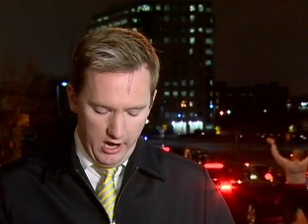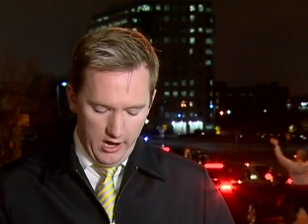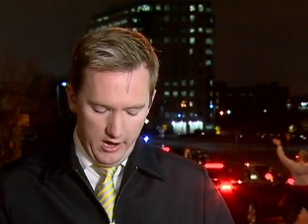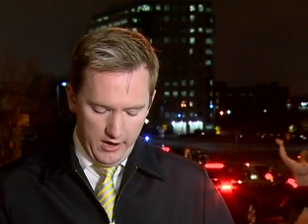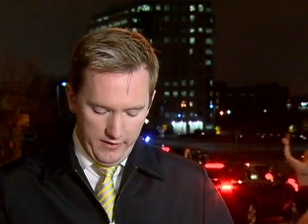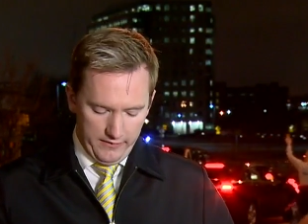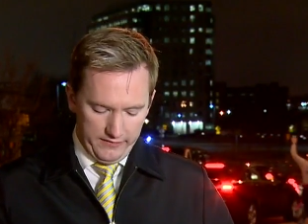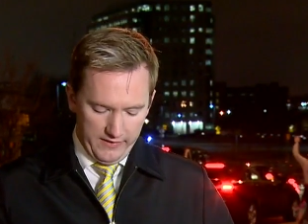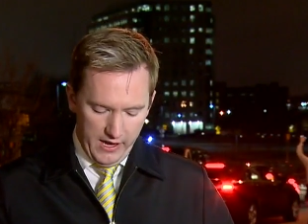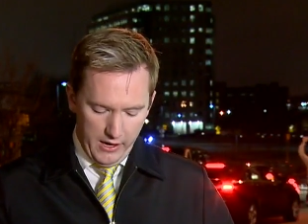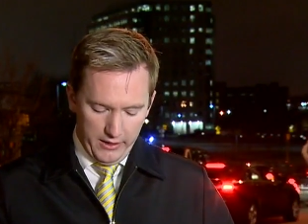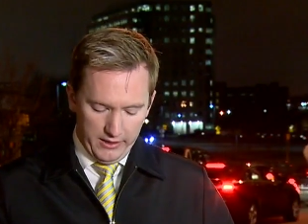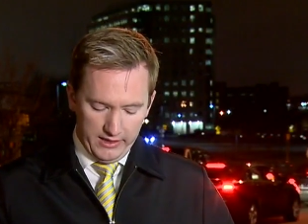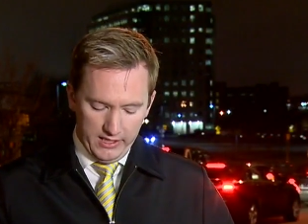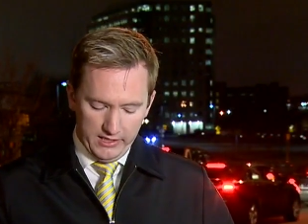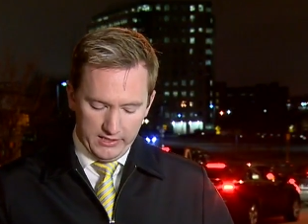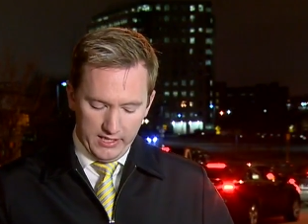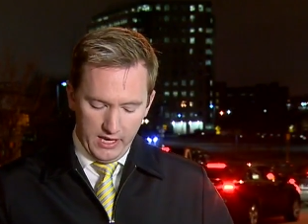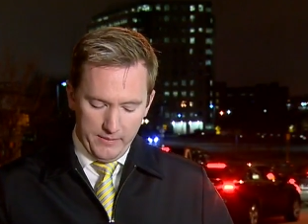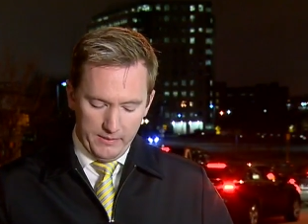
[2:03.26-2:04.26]
of. Now, at
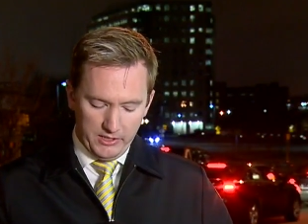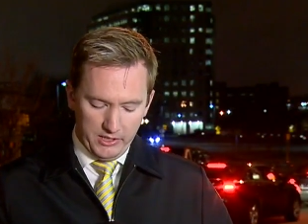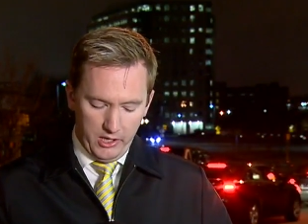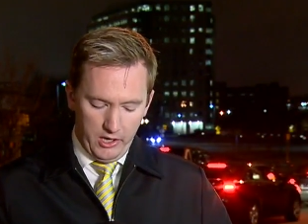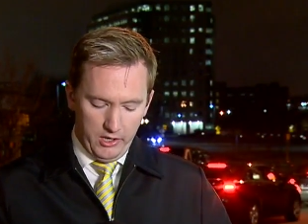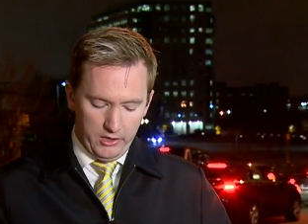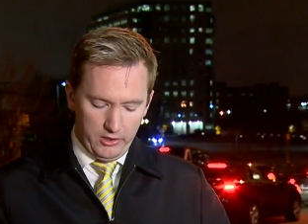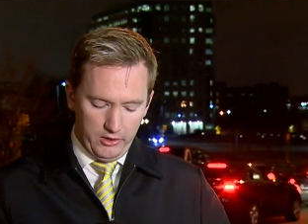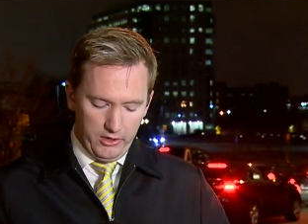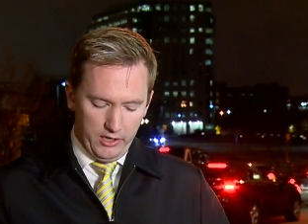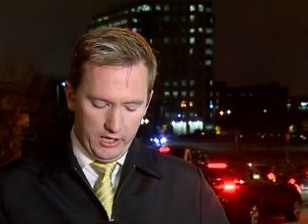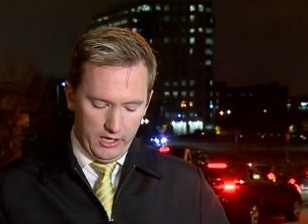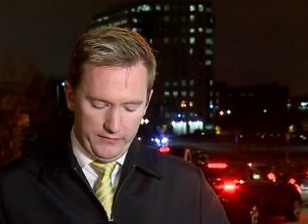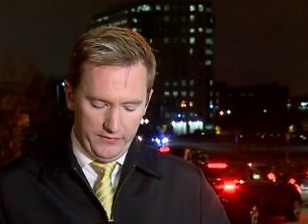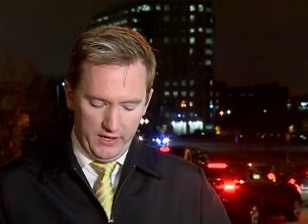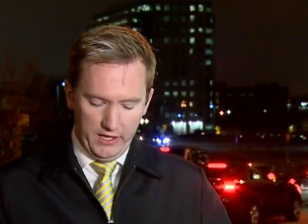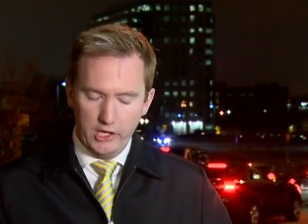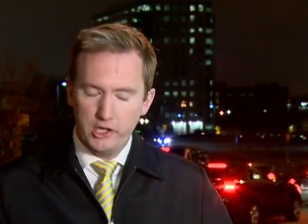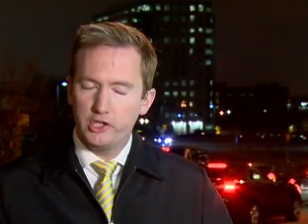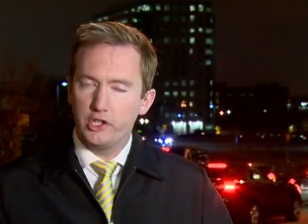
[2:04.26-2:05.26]
this time, it's unclear
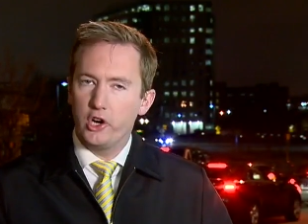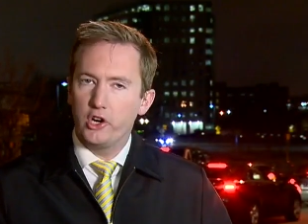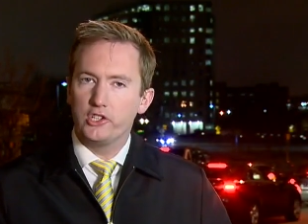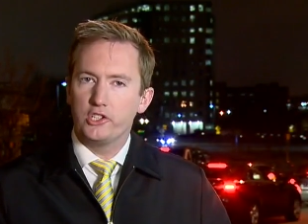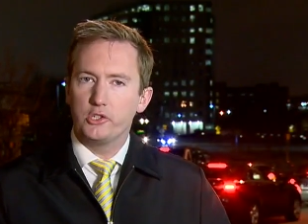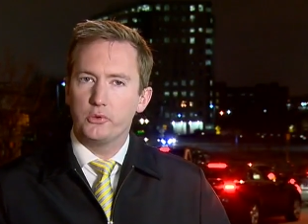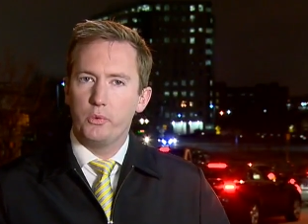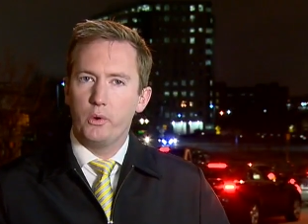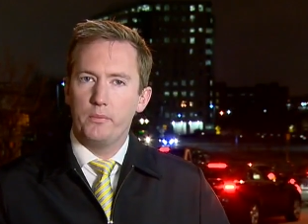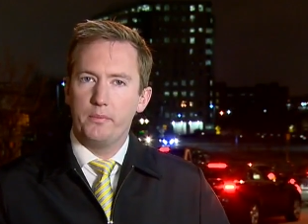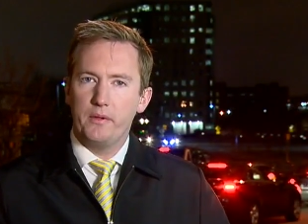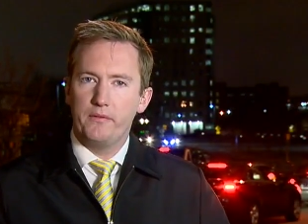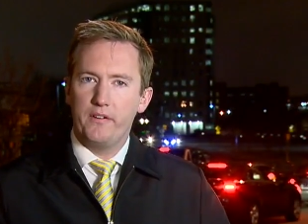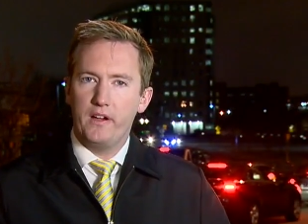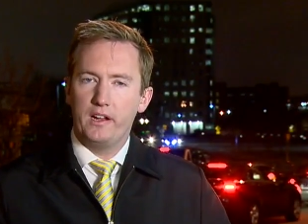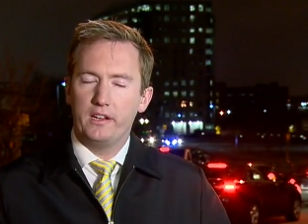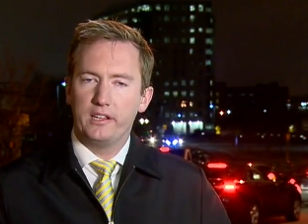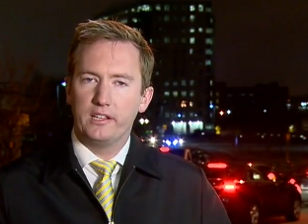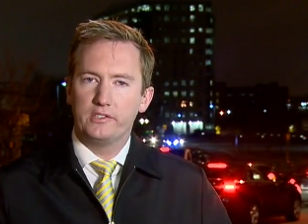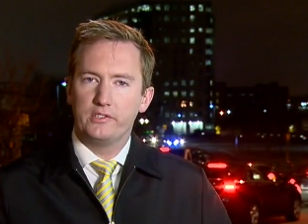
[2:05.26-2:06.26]
if any charges will be
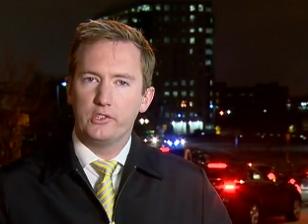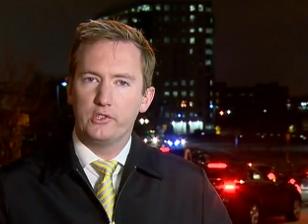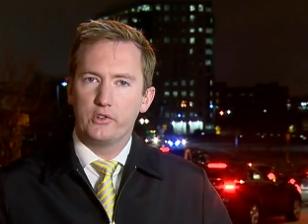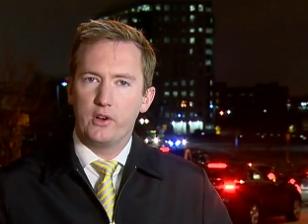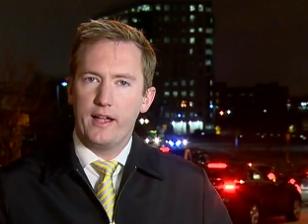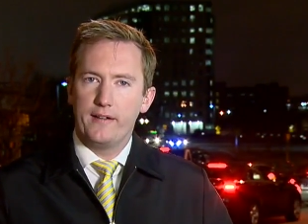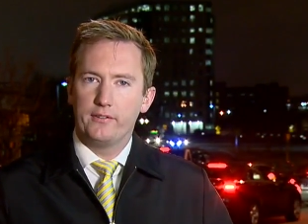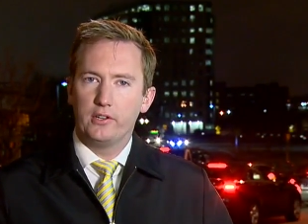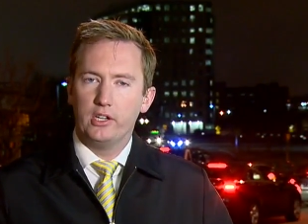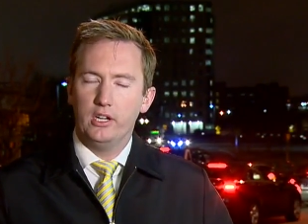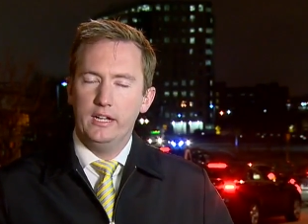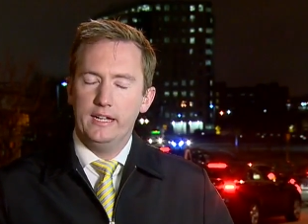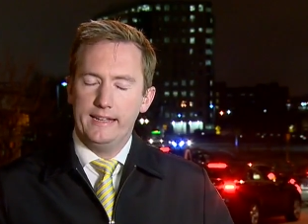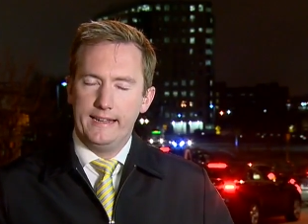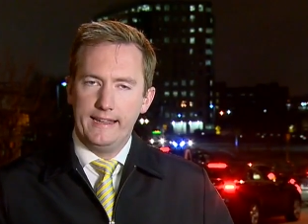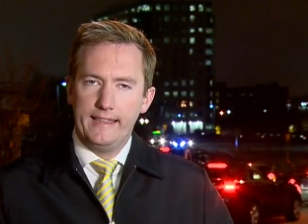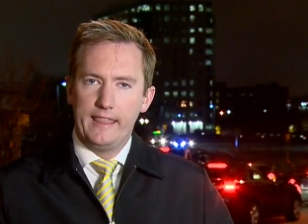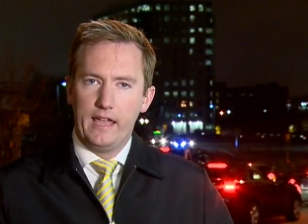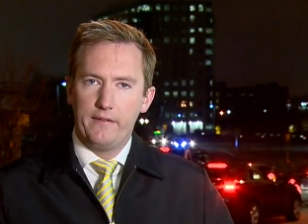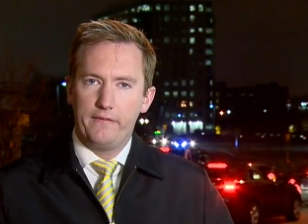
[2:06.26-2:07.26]
filed against the driver
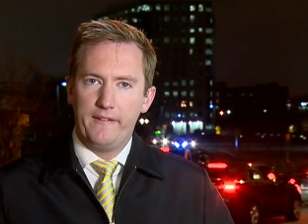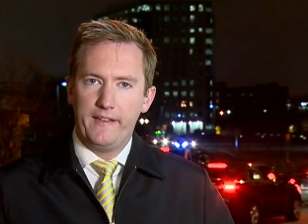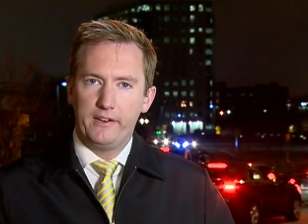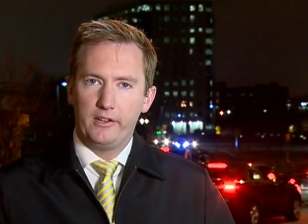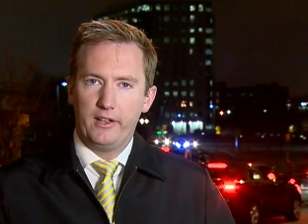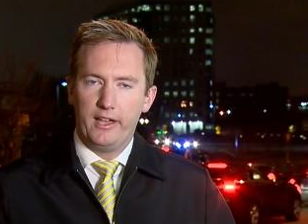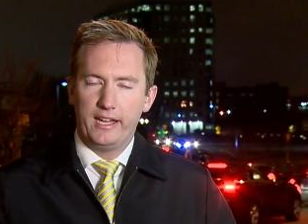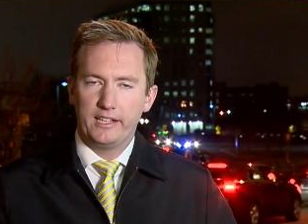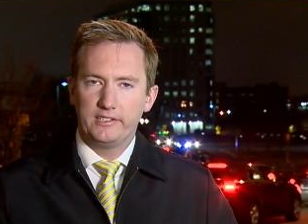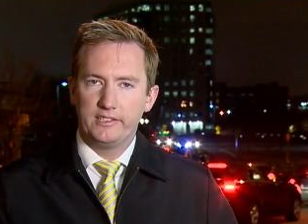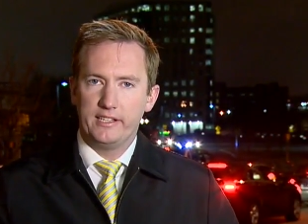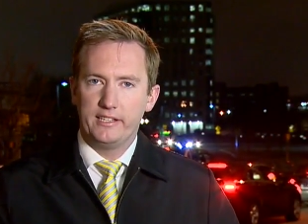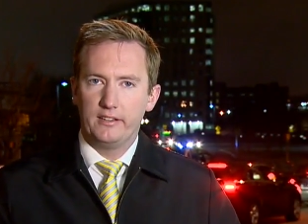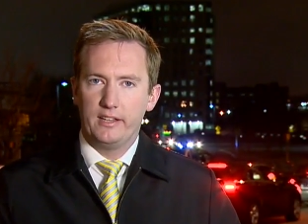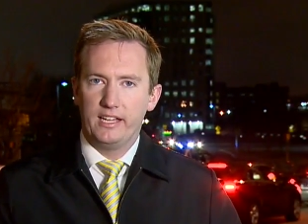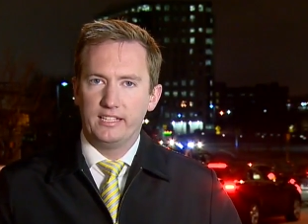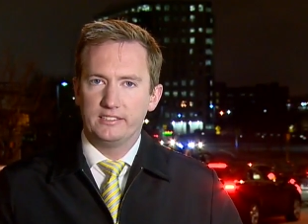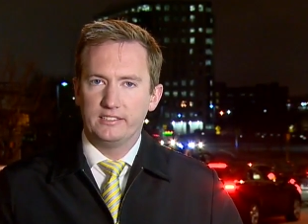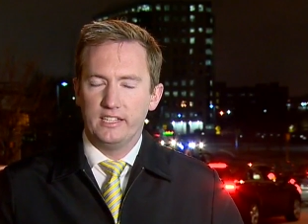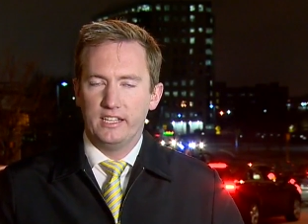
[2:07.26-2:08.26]
in that fatal accident
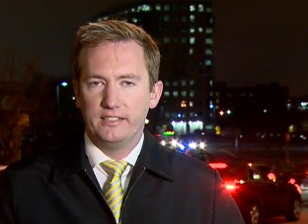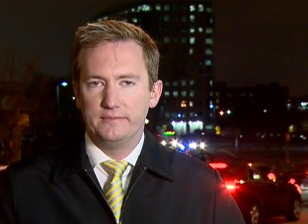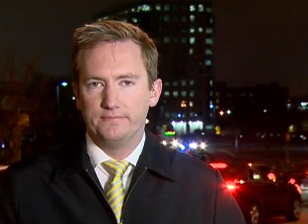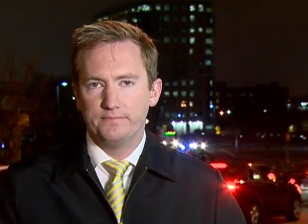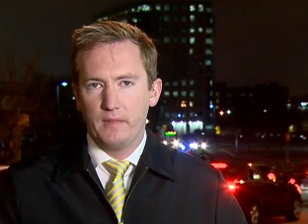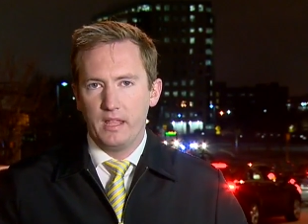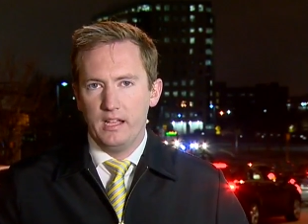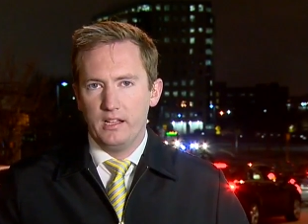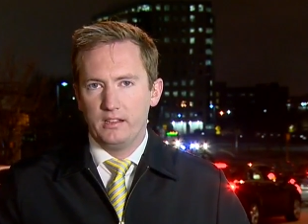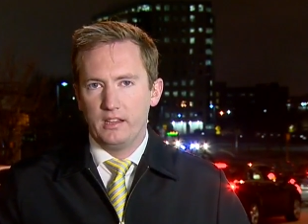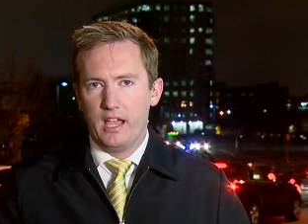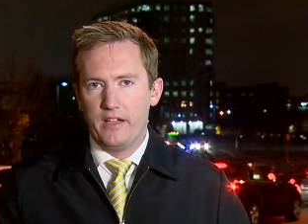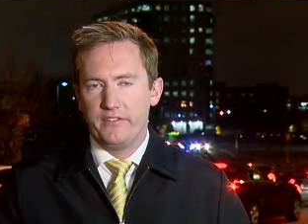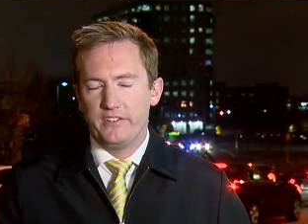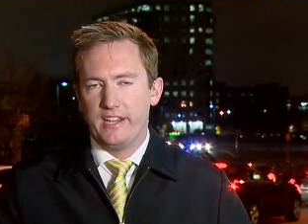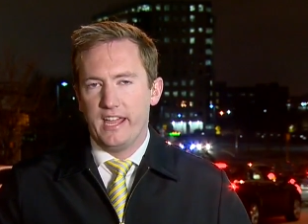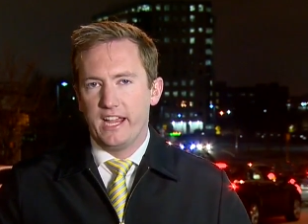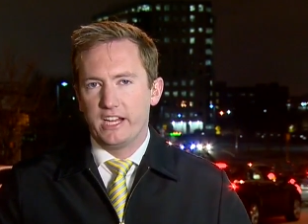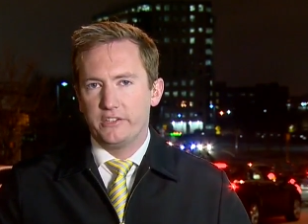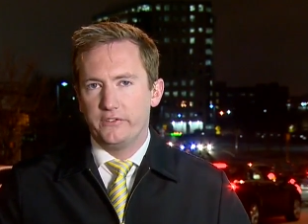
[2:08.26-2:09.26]
last night. Live
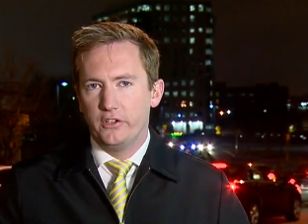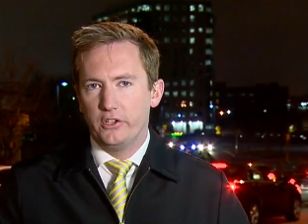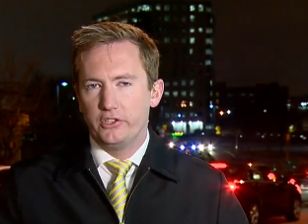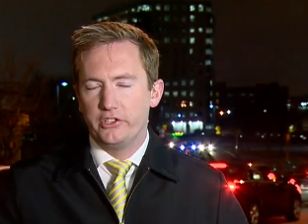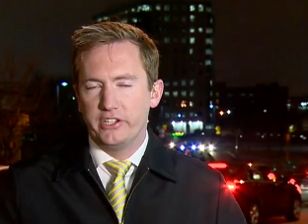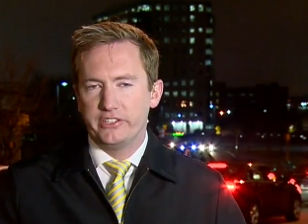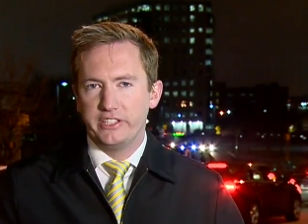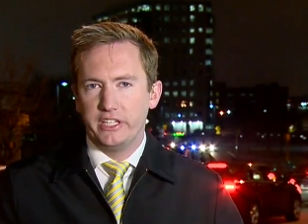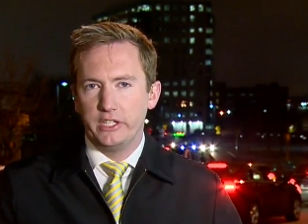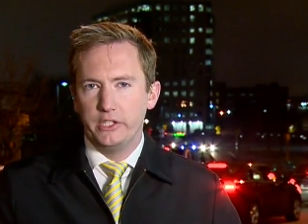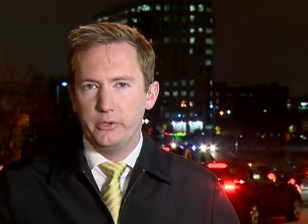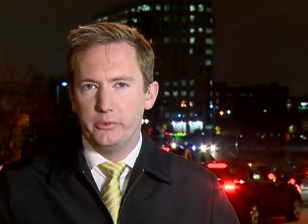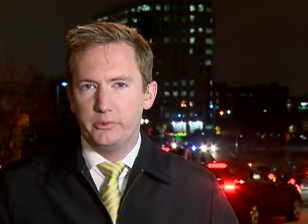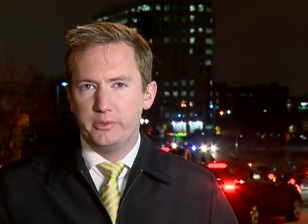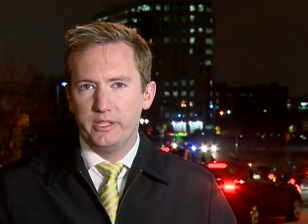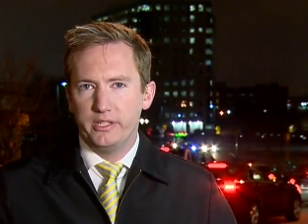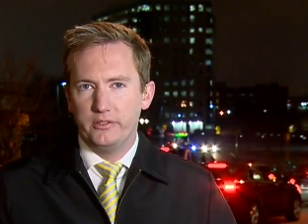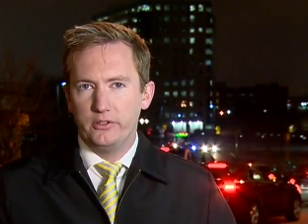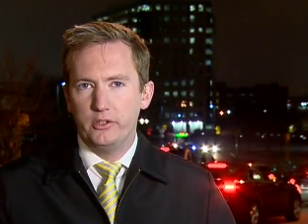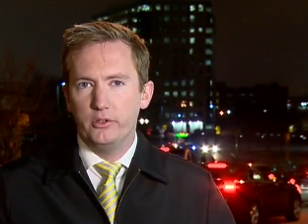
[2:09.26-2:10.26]
in Nashville, Jesse
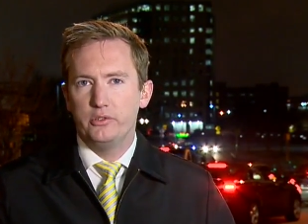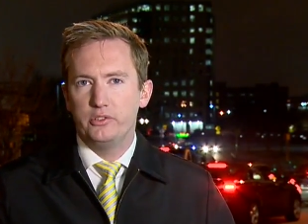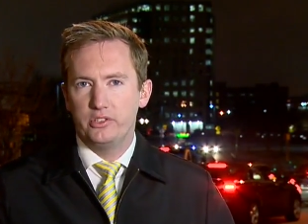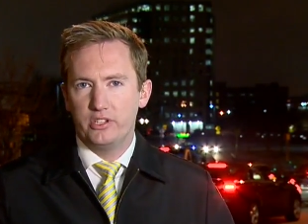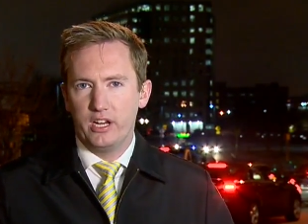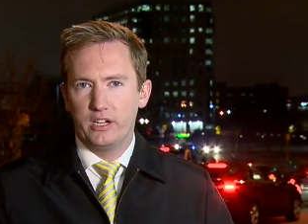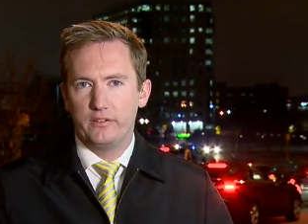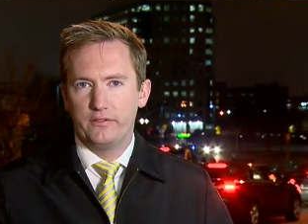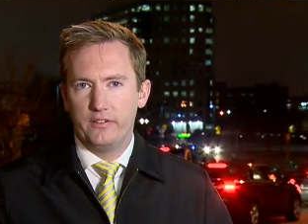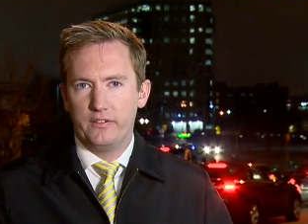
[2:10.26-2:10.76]
Knutson, News Channel